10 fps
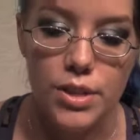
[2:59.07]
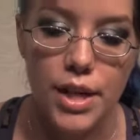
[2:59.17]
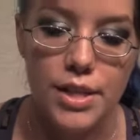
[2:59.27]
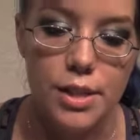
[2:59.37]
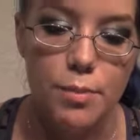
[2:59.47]

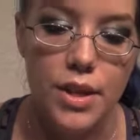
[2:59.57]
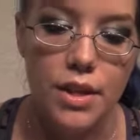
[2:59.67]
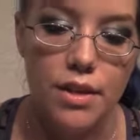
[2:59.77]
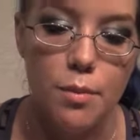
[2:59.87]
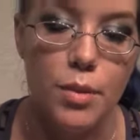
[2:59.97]
tend to
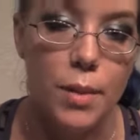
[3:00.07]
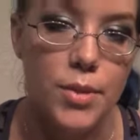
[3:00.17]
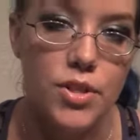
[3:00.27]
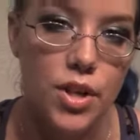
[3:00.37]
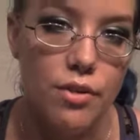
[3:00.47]
be the
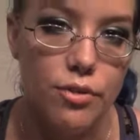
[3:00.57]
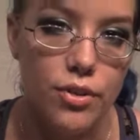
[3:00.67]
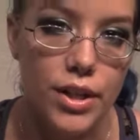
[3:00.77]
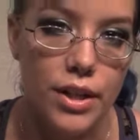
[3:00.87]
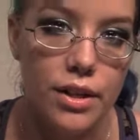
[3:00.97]
blemish
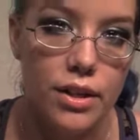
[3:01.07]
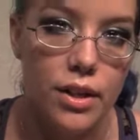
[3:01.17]
covering